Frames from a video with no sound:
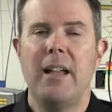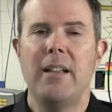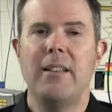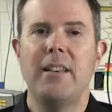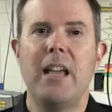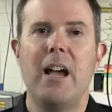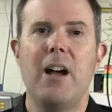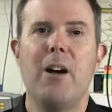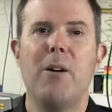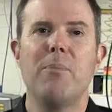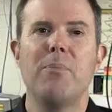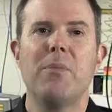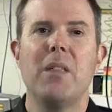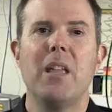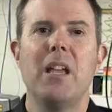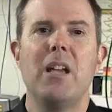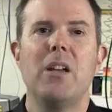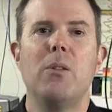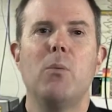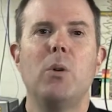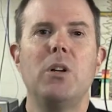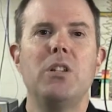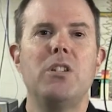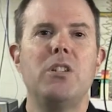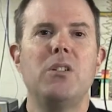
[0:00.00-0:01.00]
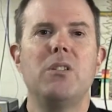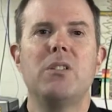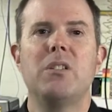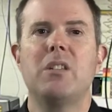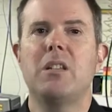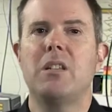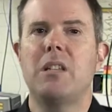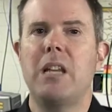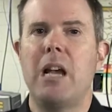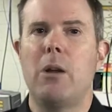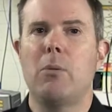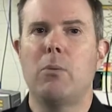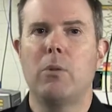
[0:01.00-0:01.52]
Now, once you
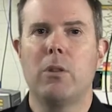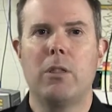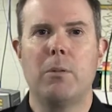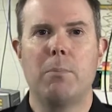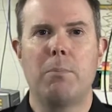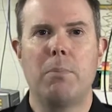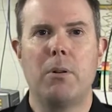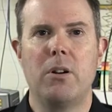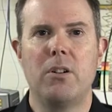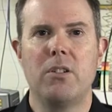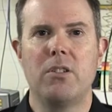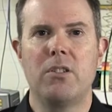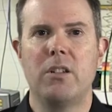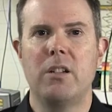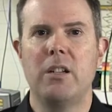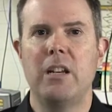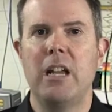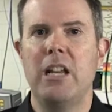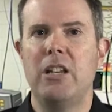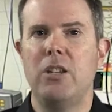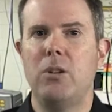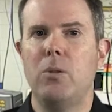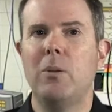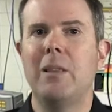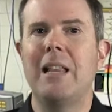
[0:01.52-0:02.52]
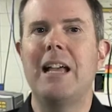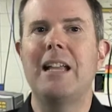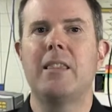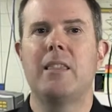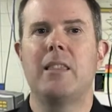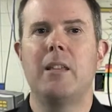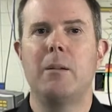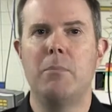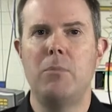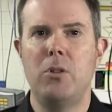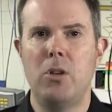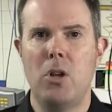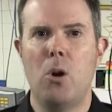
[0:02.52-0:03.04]
sit down with a person and you let
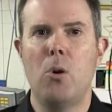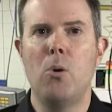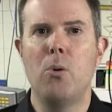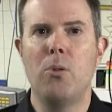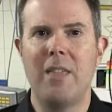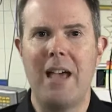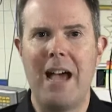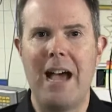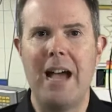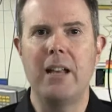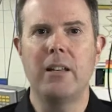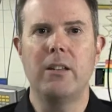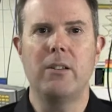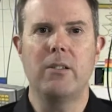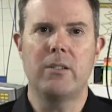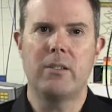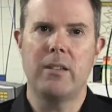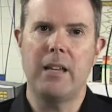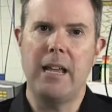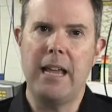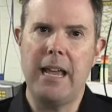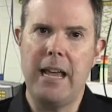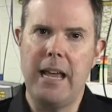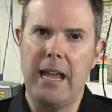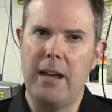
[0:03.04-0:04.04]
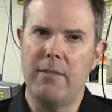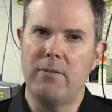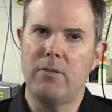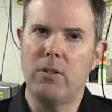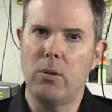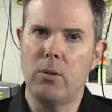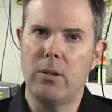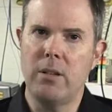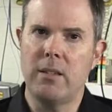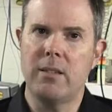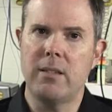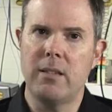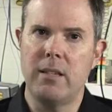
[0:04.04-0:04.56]
them know that, you say, hey, I've
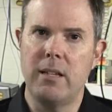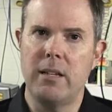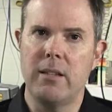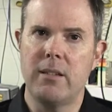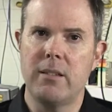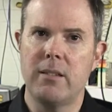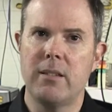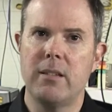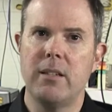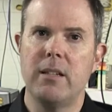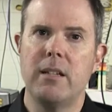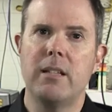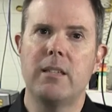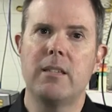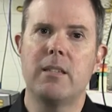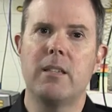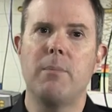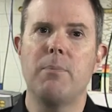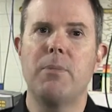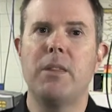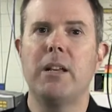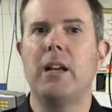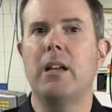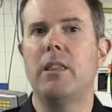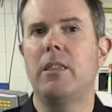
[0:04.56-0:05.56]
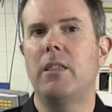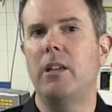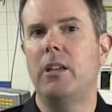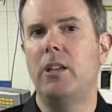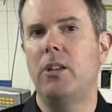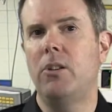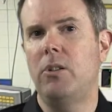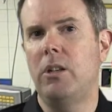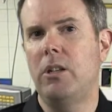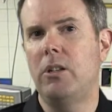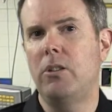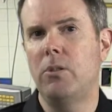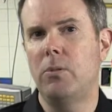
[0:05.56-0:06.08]
noticed this, it's something I think
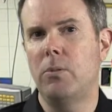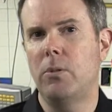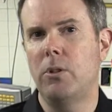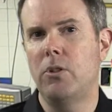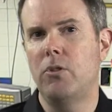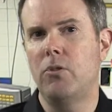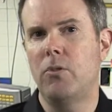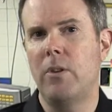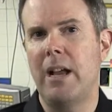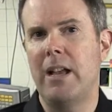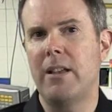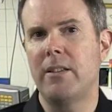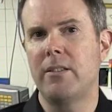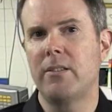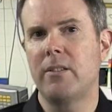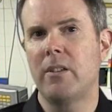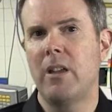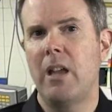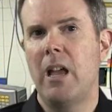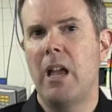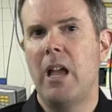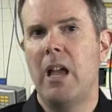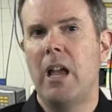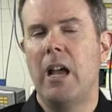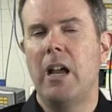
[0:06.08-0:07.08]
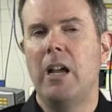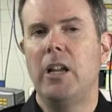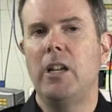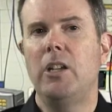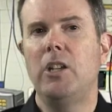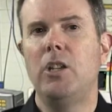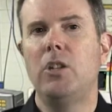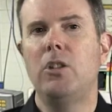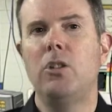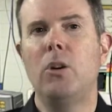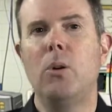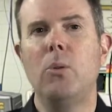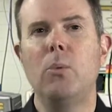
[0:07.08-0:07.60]
you need to address.
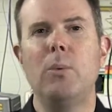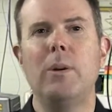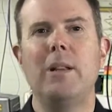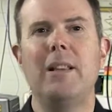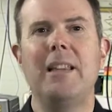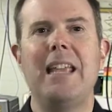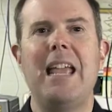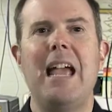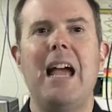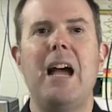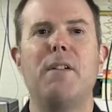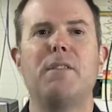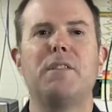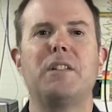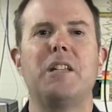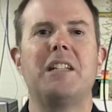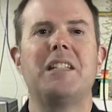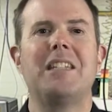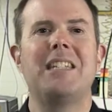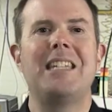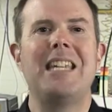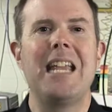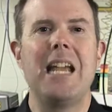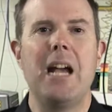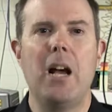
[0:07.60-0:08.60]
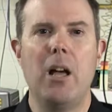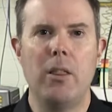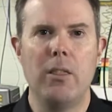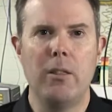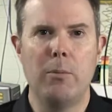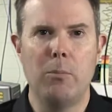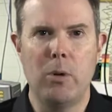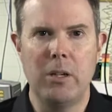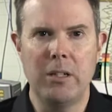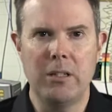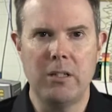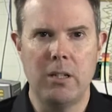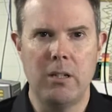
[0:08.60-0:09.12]
You don't really have to tell
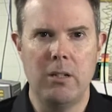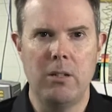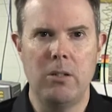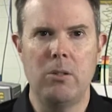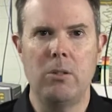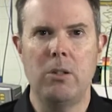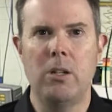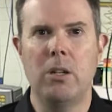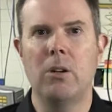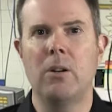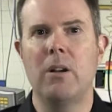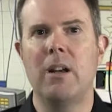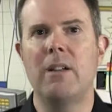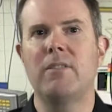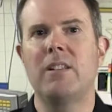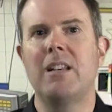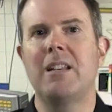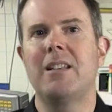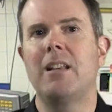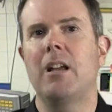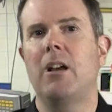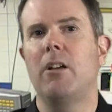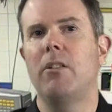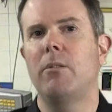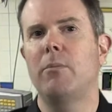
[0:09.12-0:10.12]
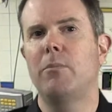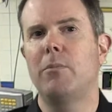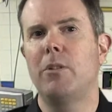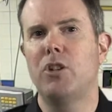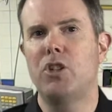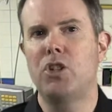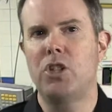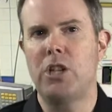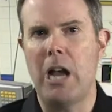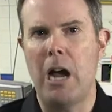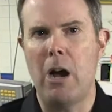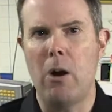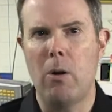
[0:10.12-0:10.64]
them what to do. You don't have to tell them to
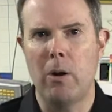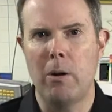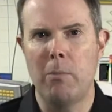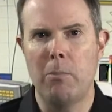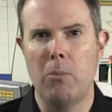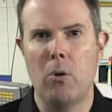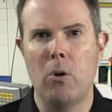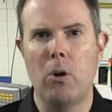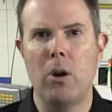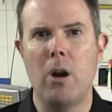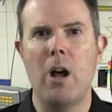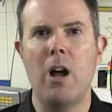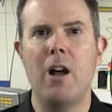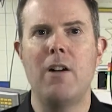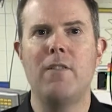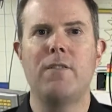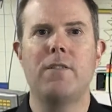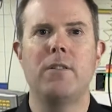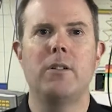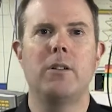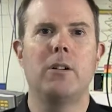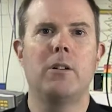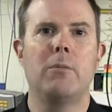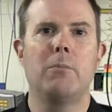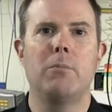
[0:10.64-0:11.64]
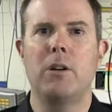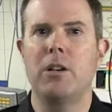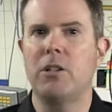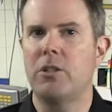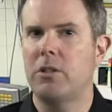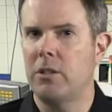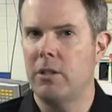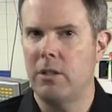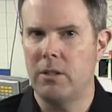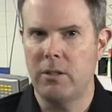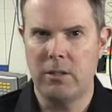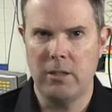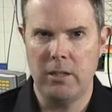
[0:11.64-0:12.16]
shower more often or
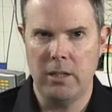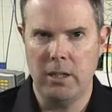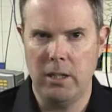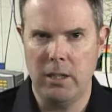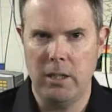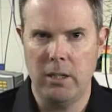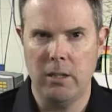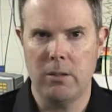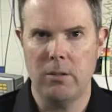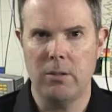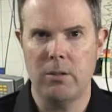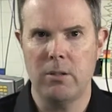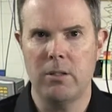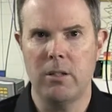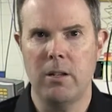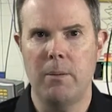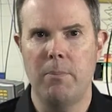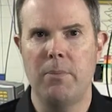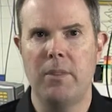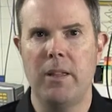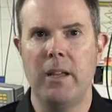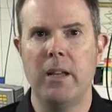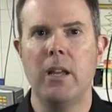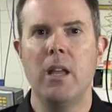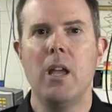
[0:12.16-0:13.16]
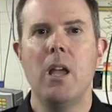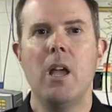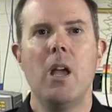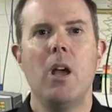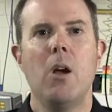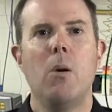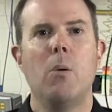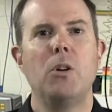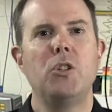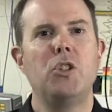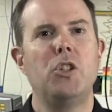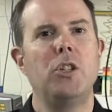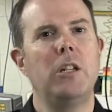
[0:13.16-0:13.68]
brush their teeth or something.
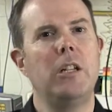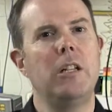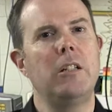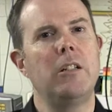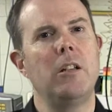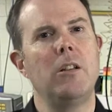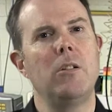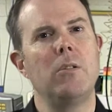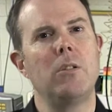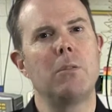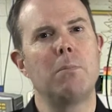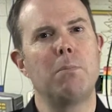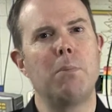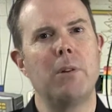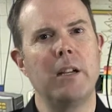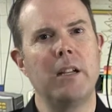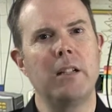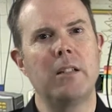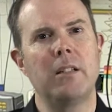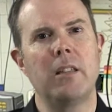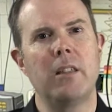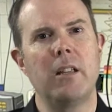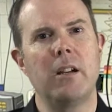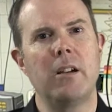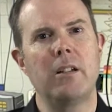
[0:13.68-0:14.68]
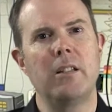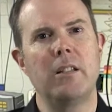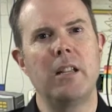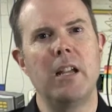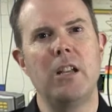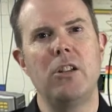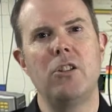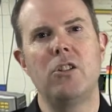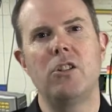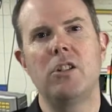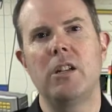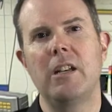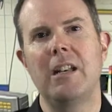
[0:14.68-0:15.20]
What you need to do is bring it to their
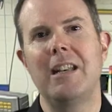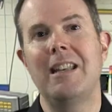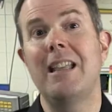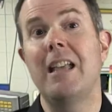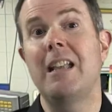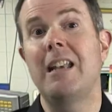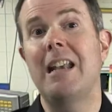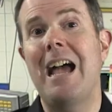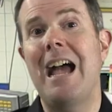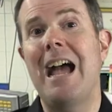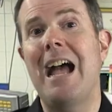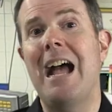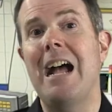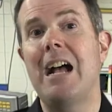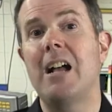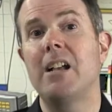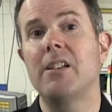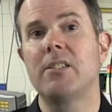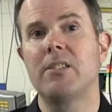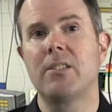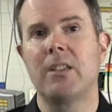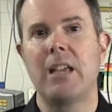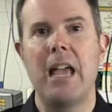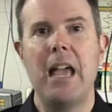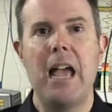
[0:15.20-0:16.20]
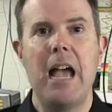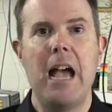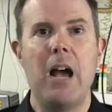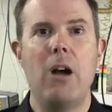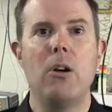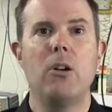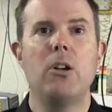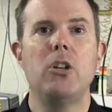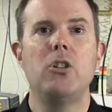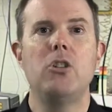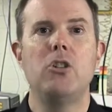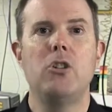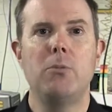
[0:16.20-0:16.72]
attention and then ask,
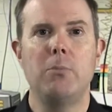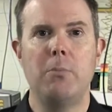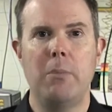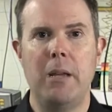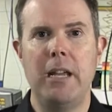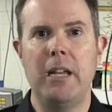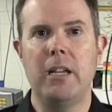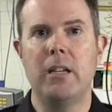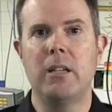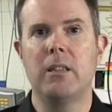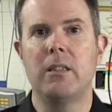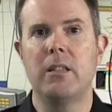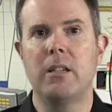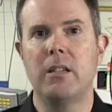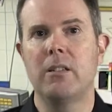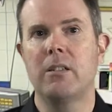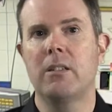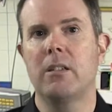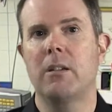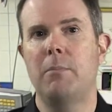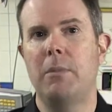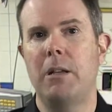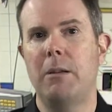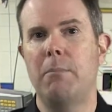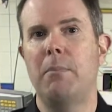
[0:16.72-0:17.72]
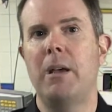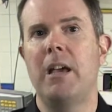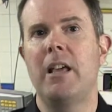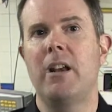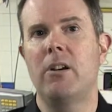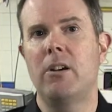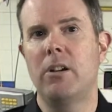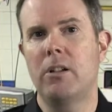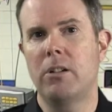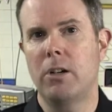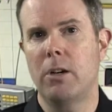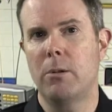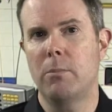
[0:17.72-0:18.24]
how could you make this a bit
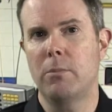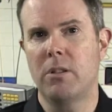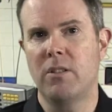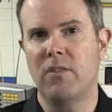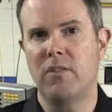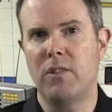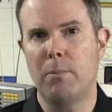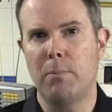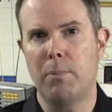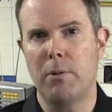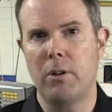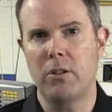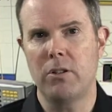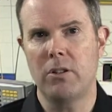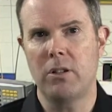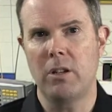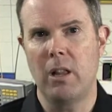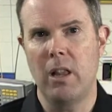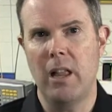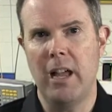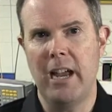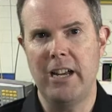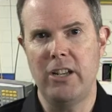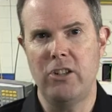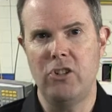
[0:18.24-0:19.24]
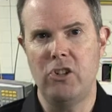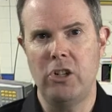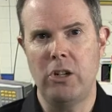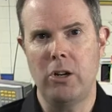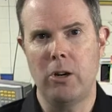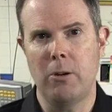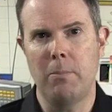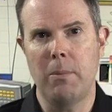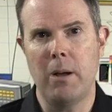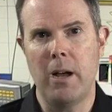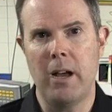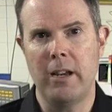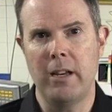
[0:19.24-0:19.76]
better in terms of your personal hygiene
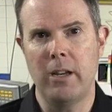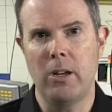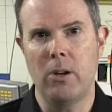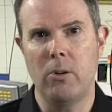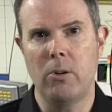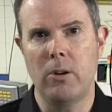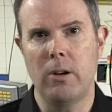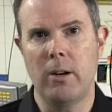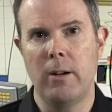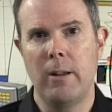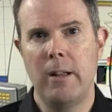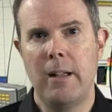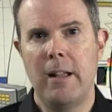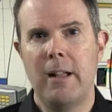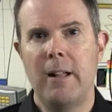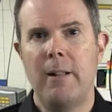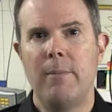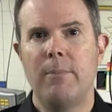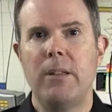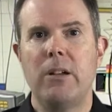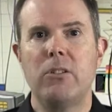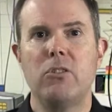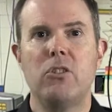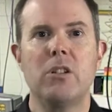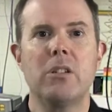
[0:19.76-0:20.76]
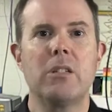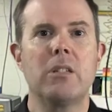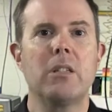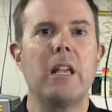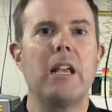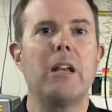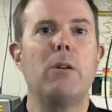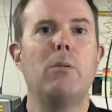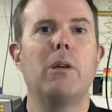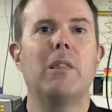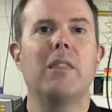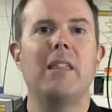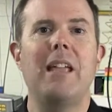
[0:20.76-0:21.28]
or body odor? Now, just
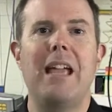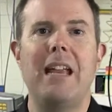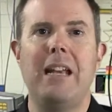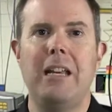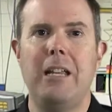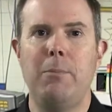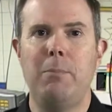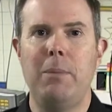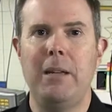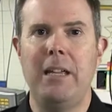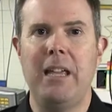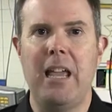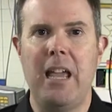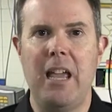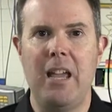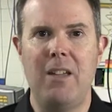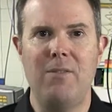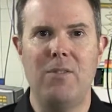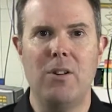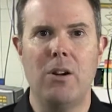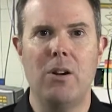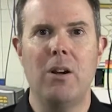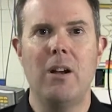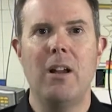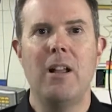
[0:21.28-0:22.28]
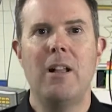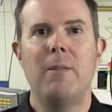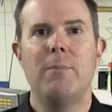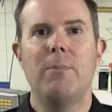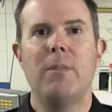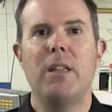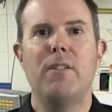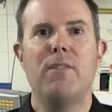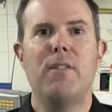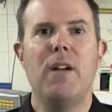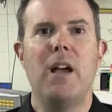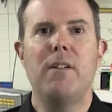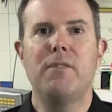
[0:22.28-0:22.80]
like with any behavior,
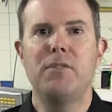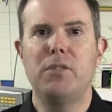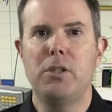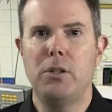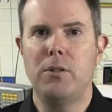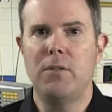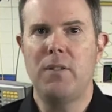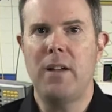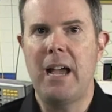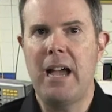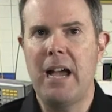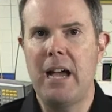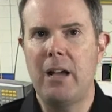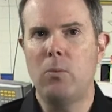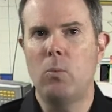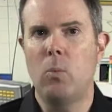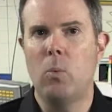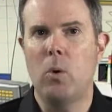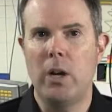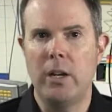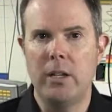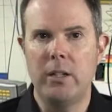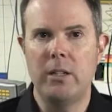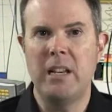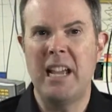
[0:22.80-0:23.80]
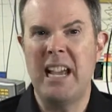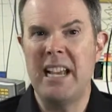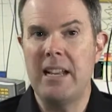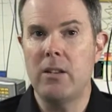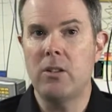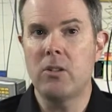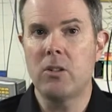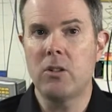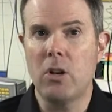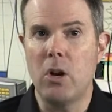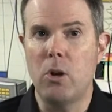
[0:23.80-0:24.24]
if after you've had one nice